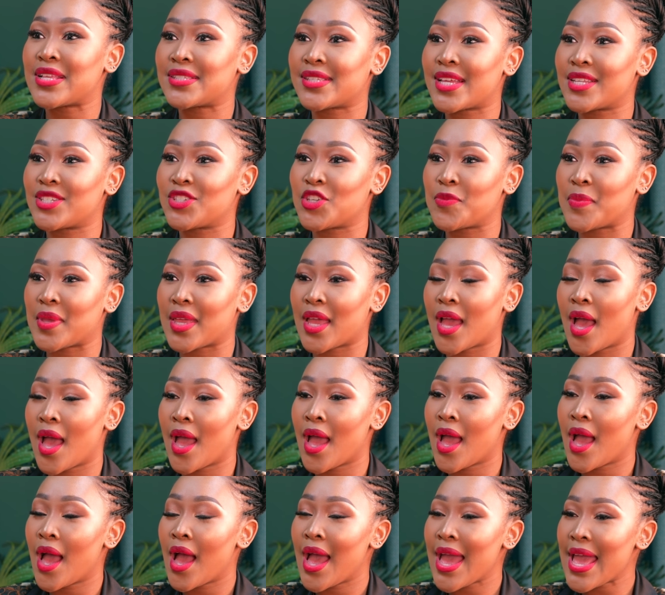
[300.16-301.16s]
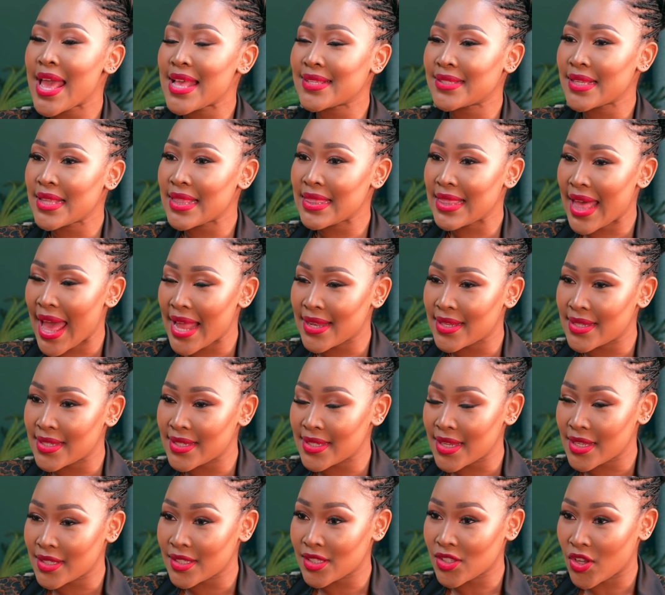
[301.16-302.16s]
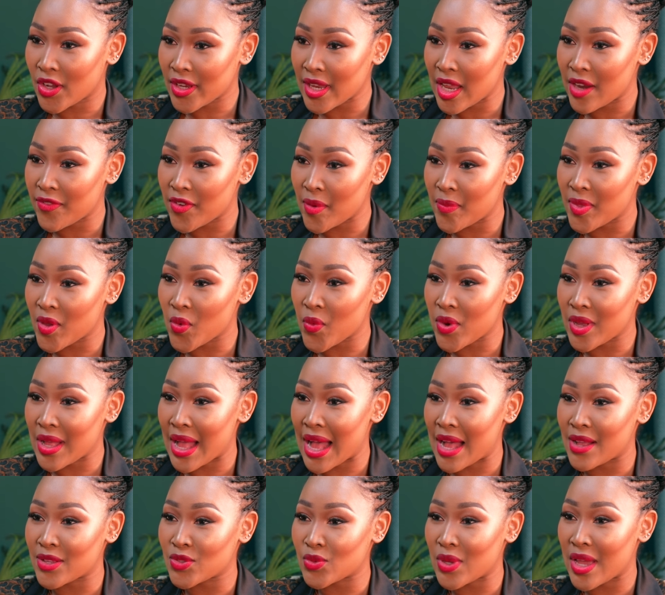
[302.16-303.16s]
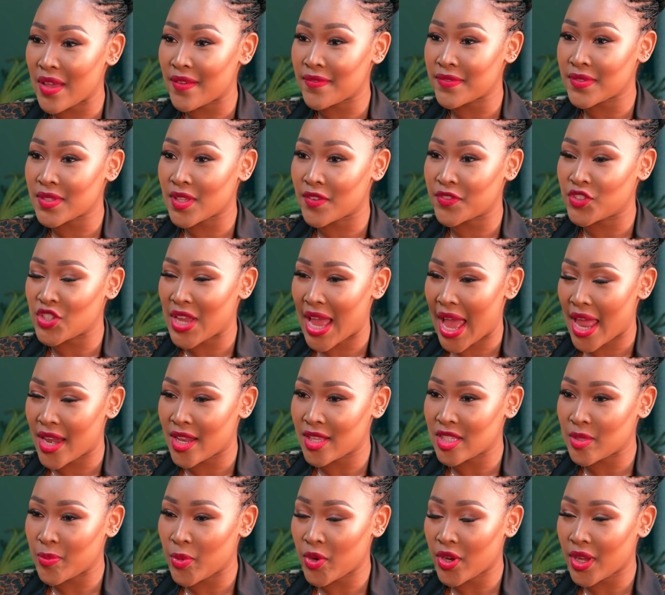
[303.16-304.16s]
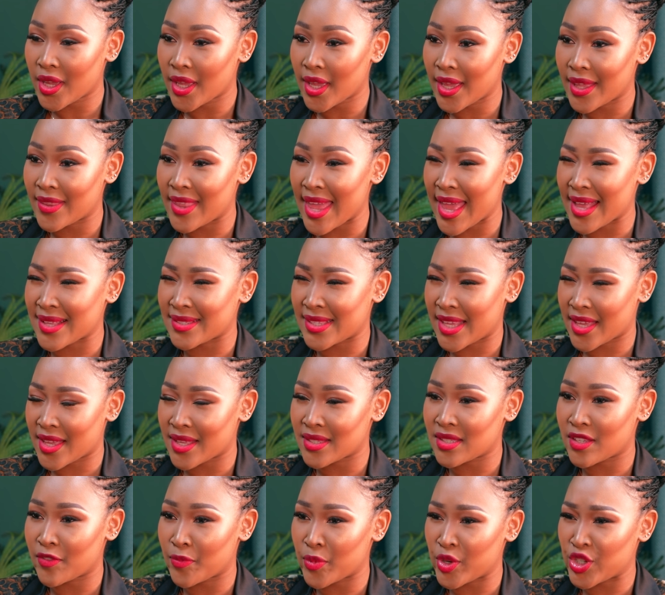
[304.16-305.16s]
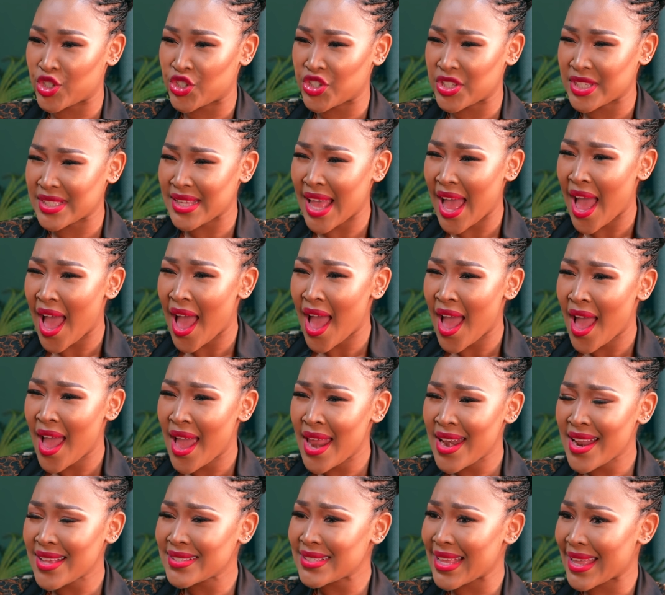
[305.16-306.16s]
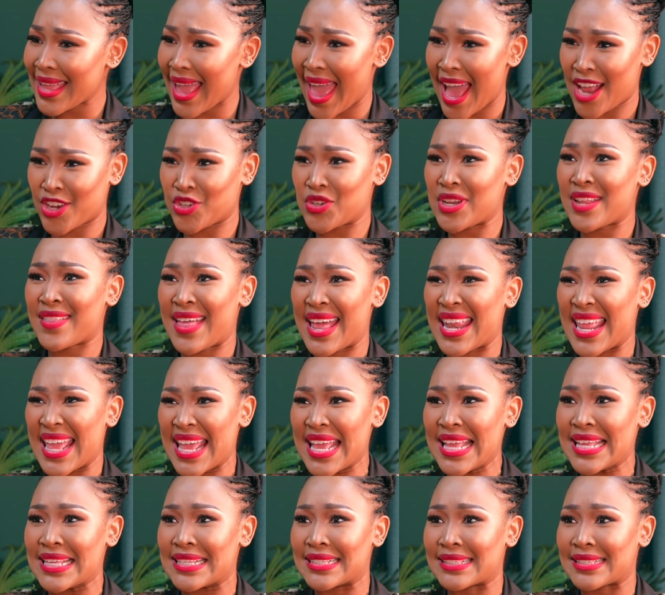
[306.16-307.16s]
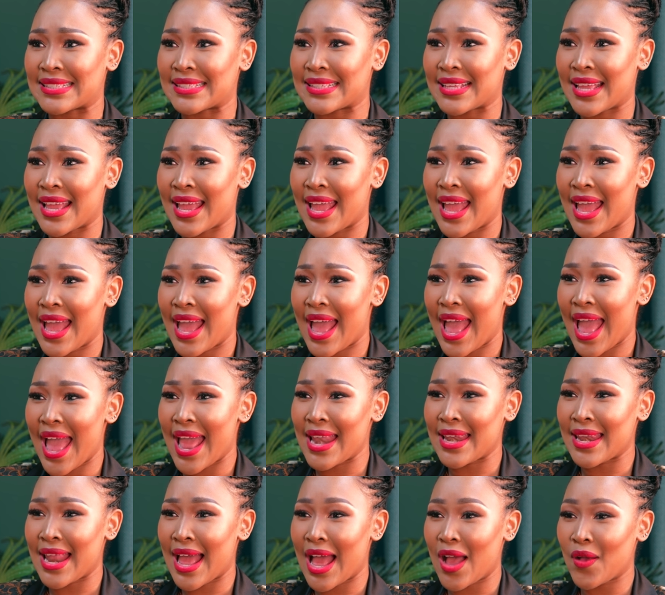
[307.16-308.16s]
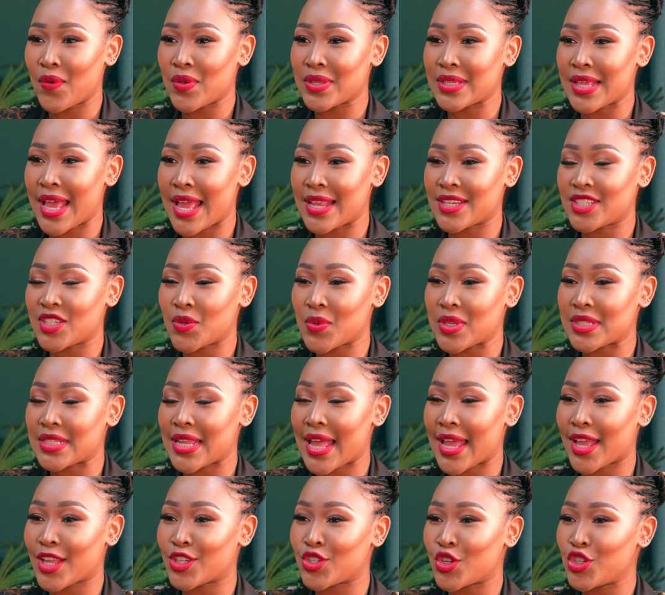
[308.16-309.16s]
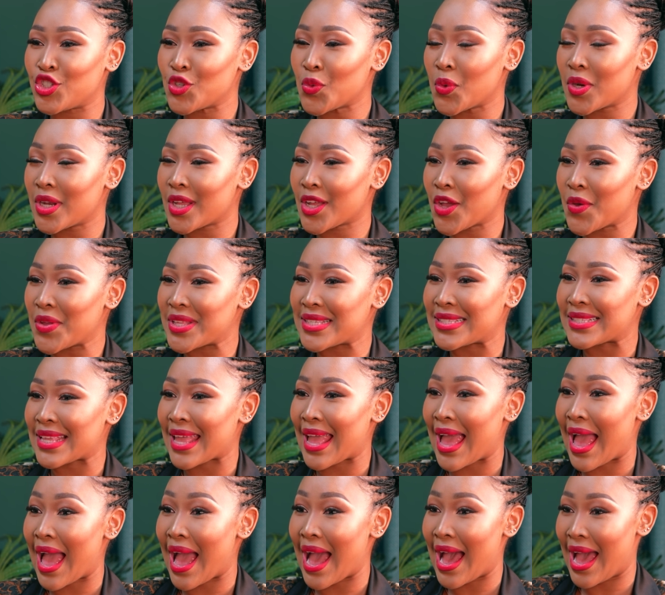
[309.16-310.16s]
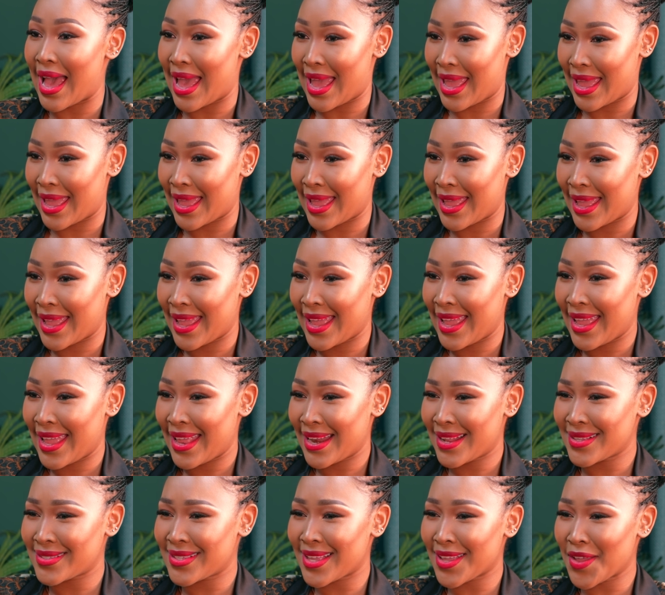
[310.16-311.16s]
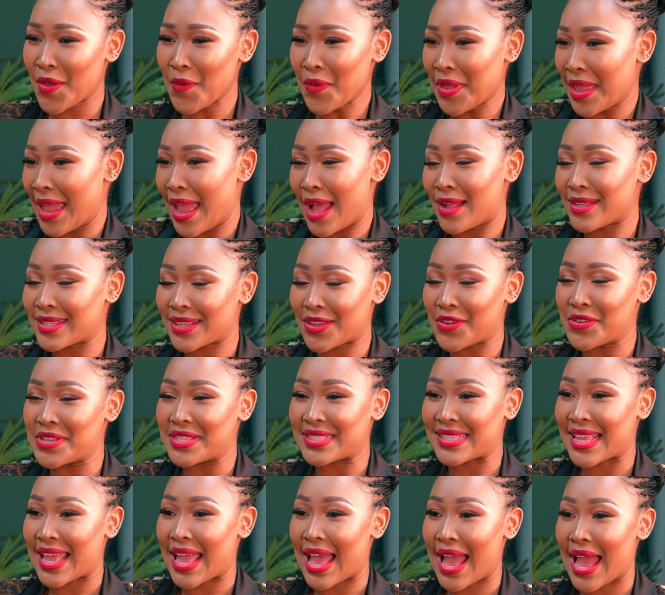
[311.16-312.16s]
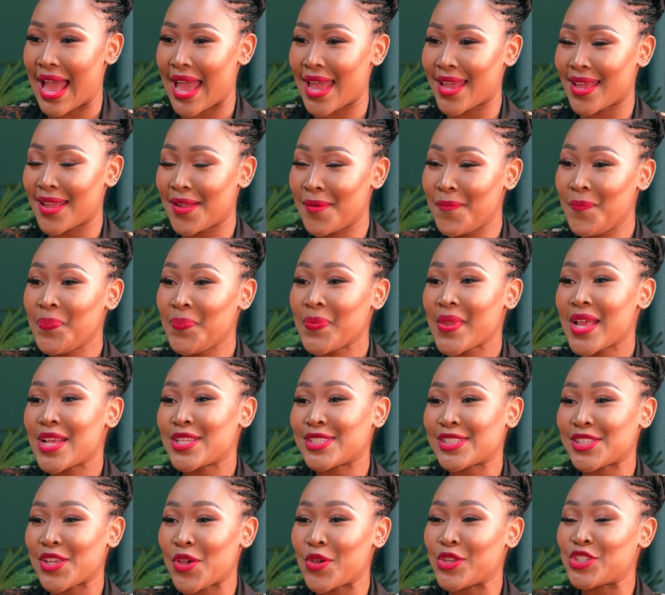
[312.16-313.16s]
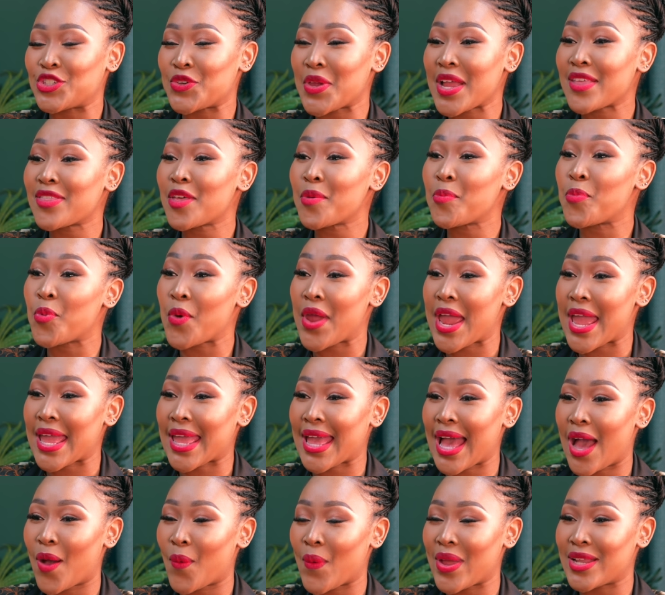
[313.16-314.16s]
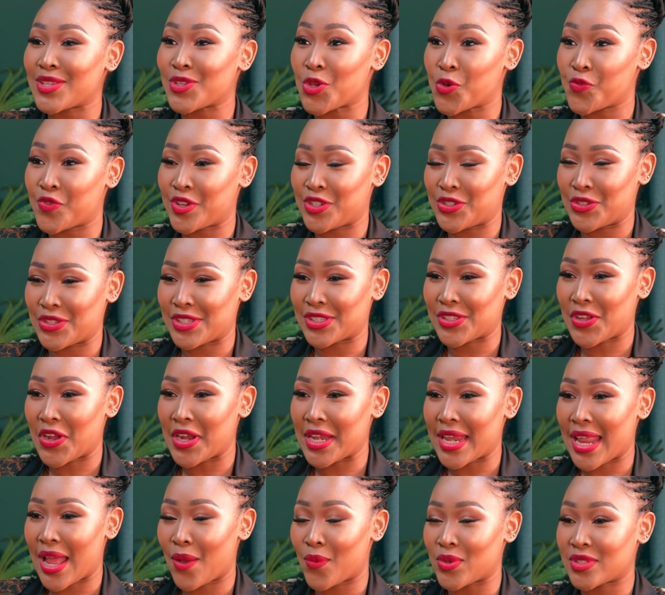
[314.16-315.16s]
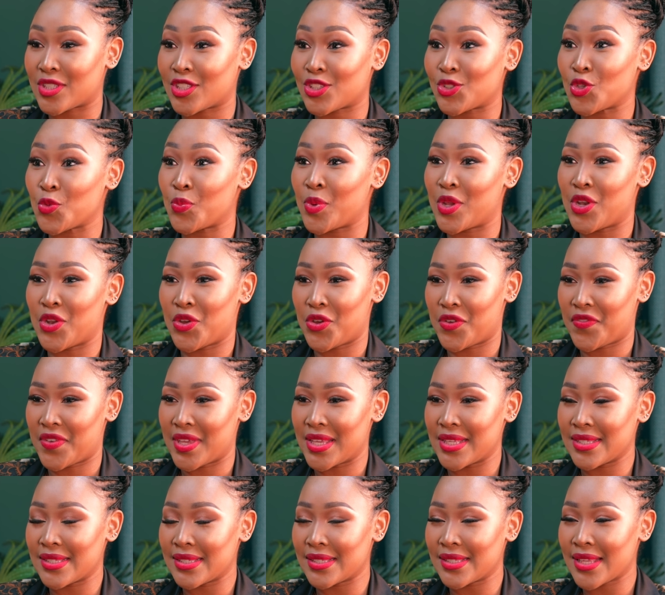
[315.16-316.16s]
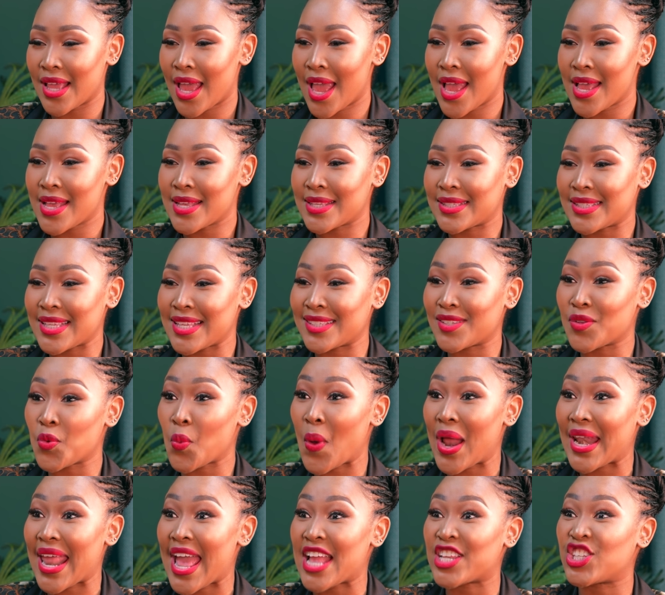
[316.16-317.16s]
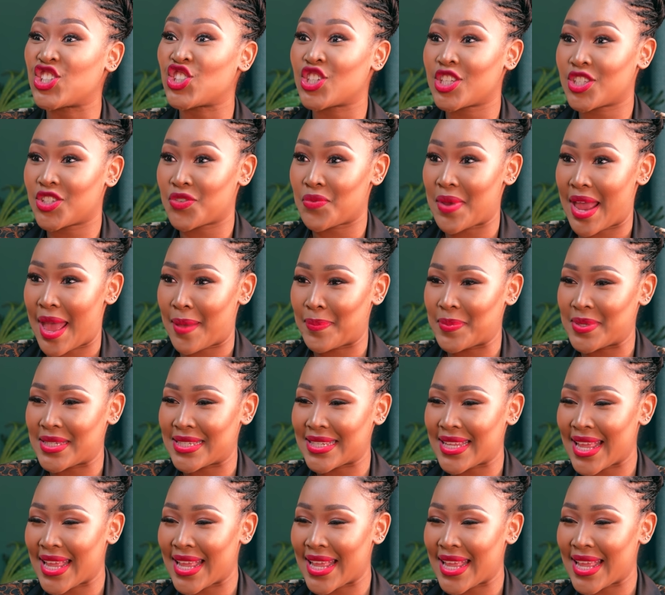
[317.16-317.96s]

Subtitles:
said to me, isn't that Sonia from the Real Housewives of Johannesburg, the executive producer? And I was like, actually, that is. And she was like, don't you want to go and say hi? I was like, okay, I'll go and say hi. So during the break, I went over to Sonia. I was super nervous. Season 1 had just wrapped.